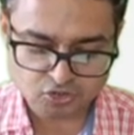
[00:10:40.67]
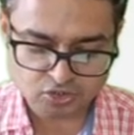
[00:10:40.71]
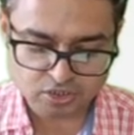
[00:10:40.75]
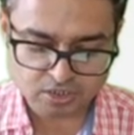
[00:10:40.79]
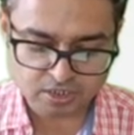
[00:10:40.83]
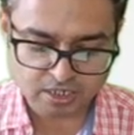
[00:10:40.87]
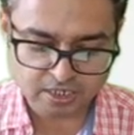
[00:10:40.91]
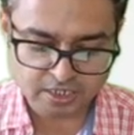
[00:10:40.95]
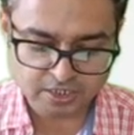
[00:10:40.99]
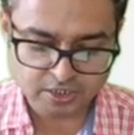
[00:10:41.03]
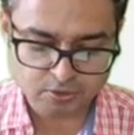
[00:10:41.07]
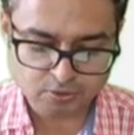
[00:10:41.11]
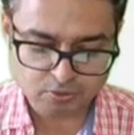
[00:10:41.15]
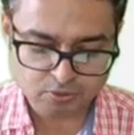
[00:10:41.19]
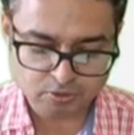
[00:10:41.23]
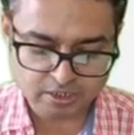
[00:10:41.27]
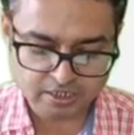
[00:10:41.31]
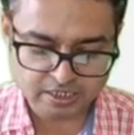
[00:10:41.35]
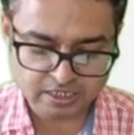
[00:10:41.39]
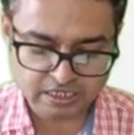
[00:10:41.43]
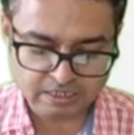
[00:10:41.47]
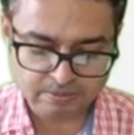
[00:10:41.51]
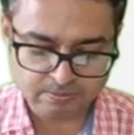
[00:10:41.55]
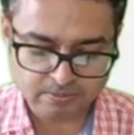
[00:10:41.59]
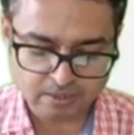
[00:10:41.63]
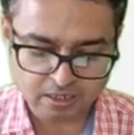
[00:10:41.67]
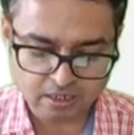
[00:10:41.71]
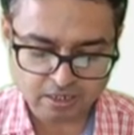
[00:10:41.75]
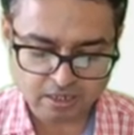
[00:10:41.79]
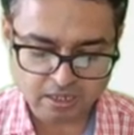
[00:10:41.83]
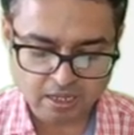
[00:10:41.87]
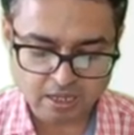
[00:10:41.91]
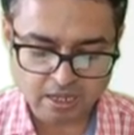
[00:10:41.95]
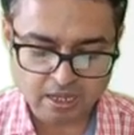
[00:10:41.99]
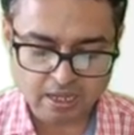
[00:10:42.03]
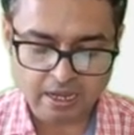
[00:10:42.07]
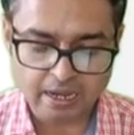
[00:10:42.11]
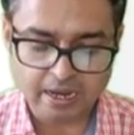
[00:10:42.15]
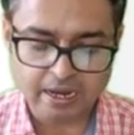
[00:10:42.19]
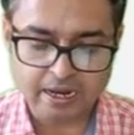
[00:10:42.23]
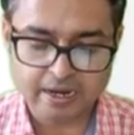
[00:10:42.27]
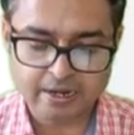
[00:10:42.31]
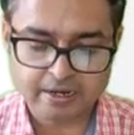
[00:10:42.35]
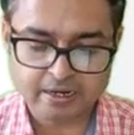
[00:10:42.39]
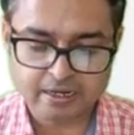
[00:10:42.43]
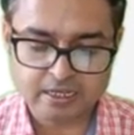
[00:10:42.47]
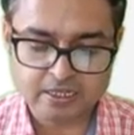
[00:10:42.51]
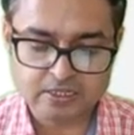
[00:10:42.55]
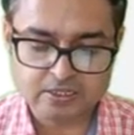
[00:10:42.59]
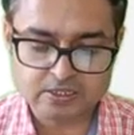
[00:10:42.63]
generally due to edema
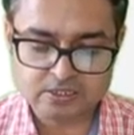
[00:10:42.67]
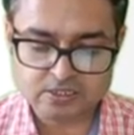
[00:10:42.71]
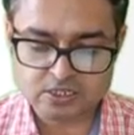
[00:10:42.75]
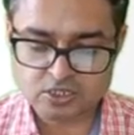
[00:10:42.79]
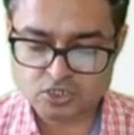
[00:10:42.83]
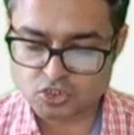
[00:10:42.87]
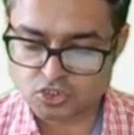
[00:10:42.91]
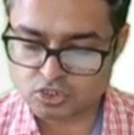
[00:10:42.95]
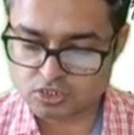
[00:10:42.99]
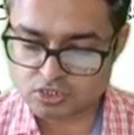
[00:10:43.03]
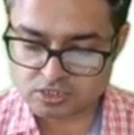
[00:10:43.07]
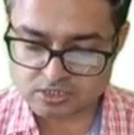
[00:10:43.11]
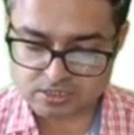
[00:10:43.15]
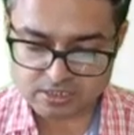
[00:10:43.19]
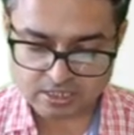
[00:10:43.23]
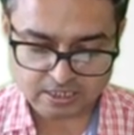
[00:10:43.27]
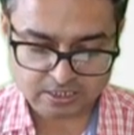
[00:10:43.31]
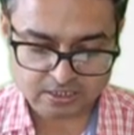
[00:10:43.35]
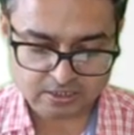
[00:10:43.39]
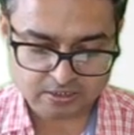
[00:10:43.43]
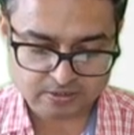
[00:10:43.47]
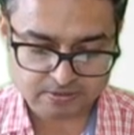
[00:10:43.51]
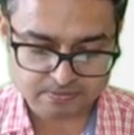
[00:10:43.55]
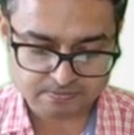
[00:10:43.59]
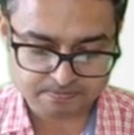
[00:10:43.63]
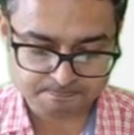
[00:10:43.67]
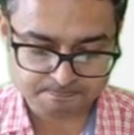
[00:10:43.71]
at incision site.